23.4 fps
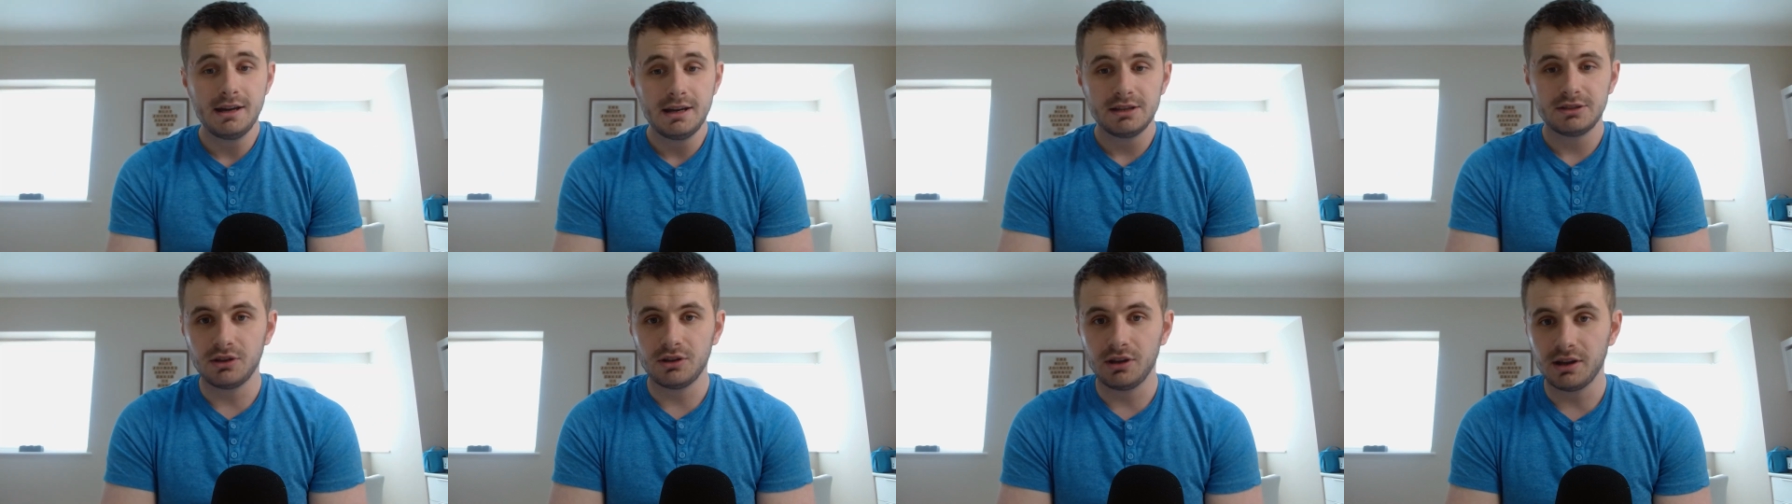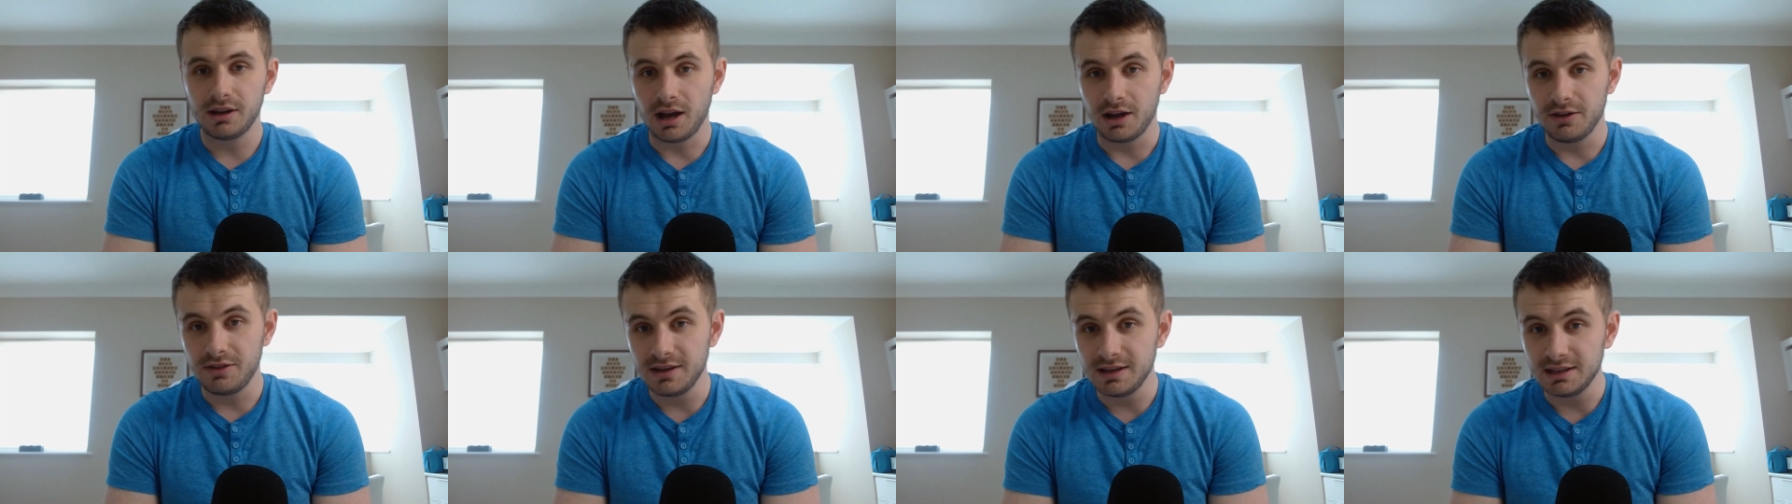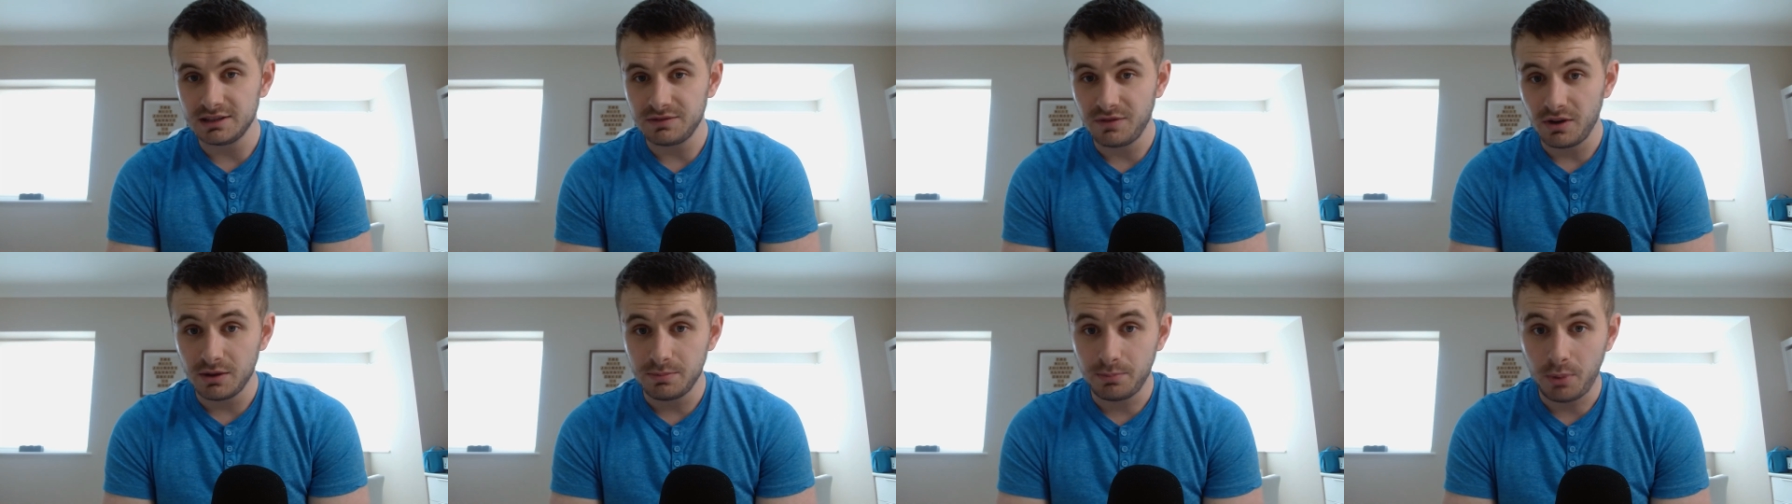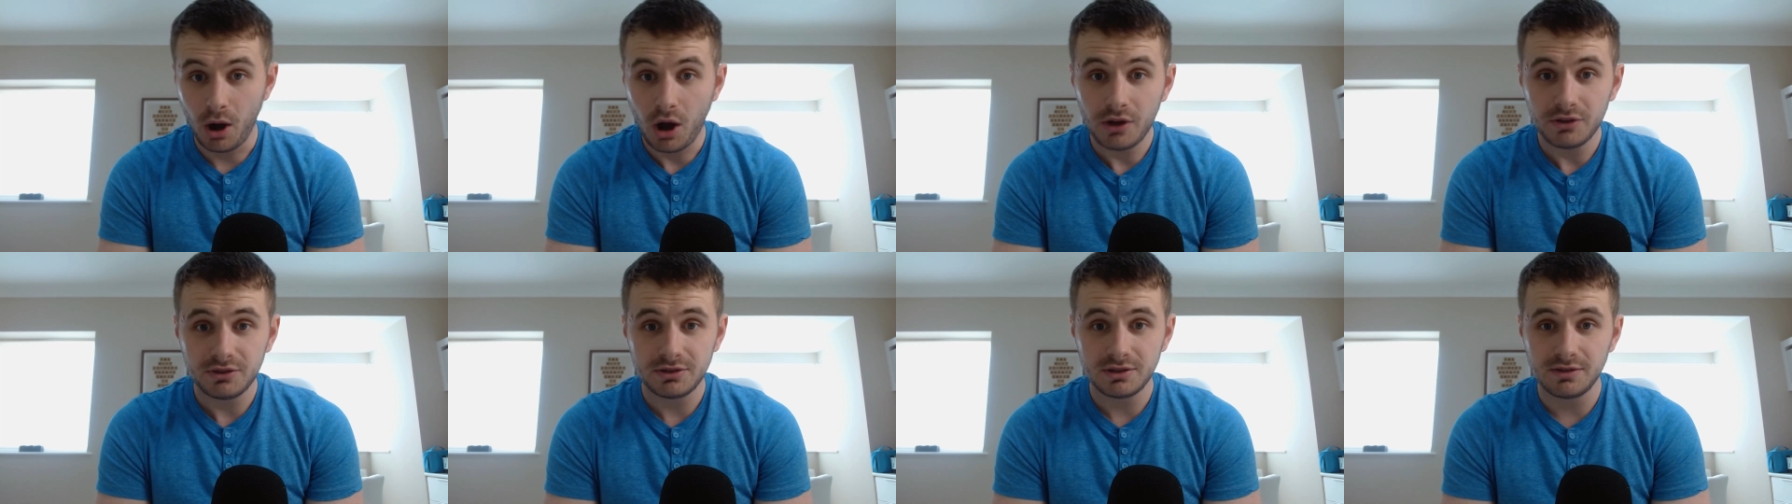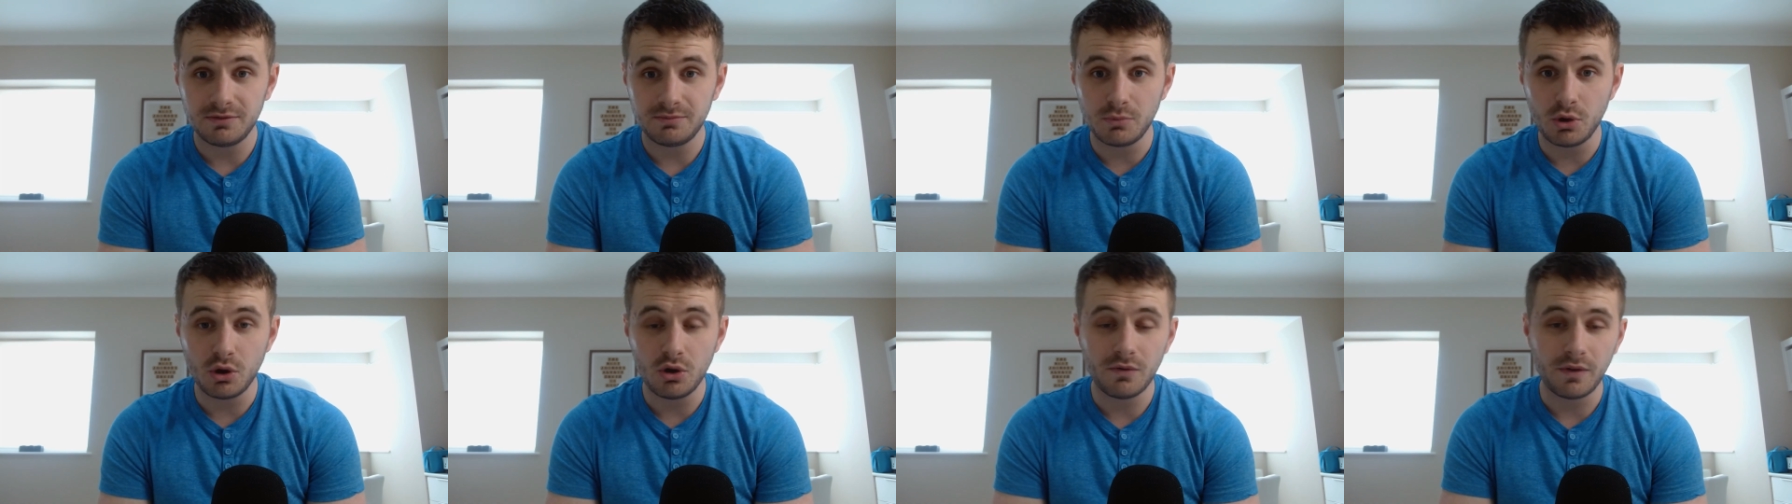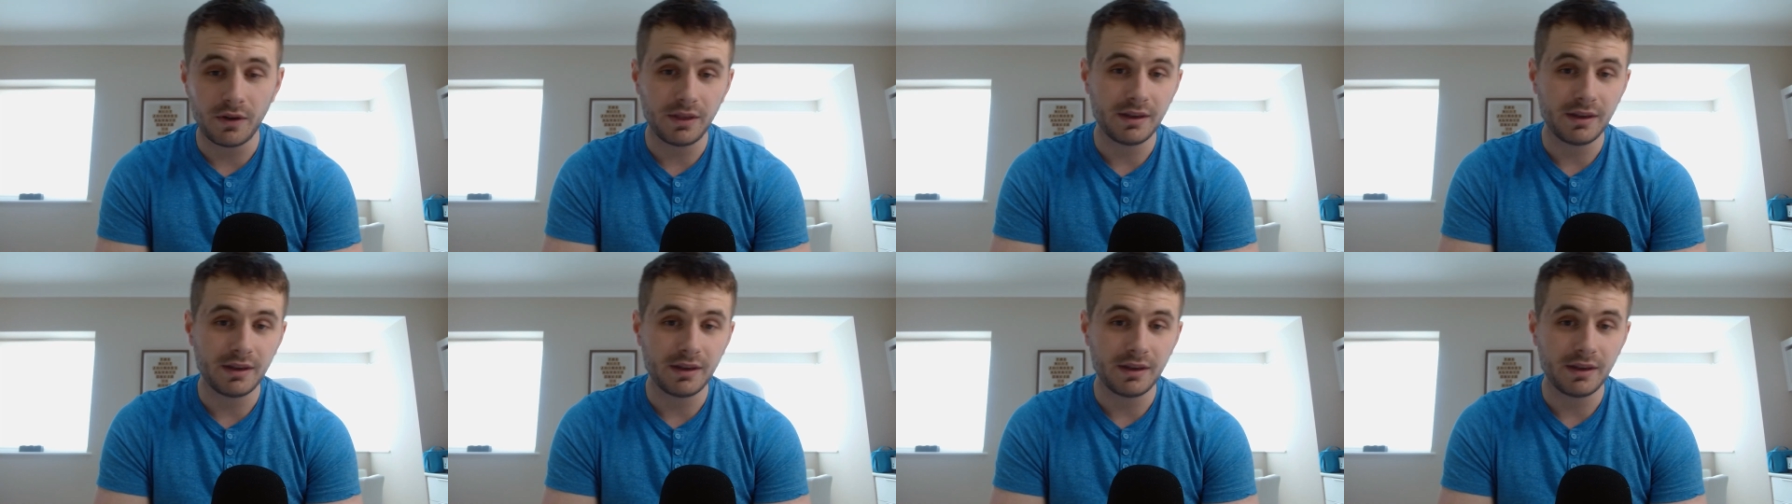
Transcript: So like, I think it's a very positive move.